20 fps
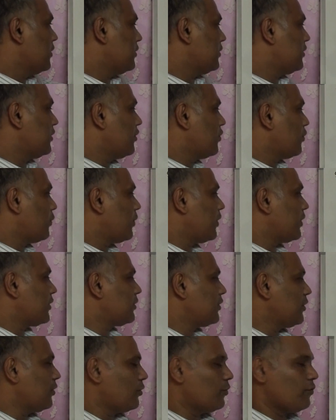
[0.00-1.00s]
0 plus
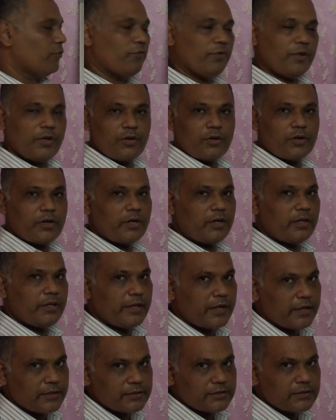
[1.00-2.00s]
0. We got it,
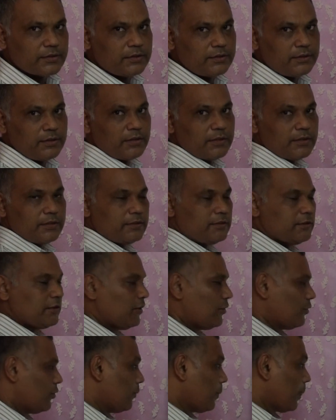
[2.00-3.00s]
the answer
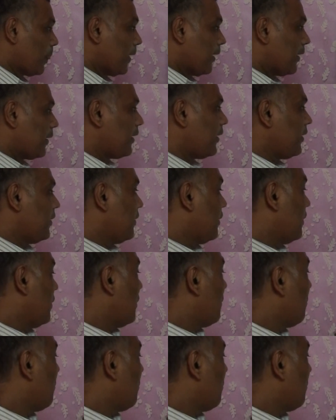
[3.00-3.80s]
0. Right?